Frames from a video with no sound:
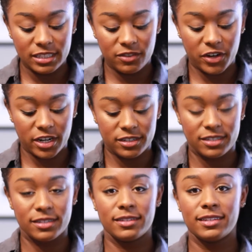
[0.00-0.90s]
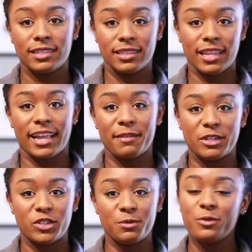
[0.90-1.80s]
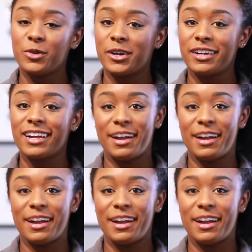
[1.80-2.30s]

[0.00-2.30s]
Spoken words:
things first. Like I mentioned before,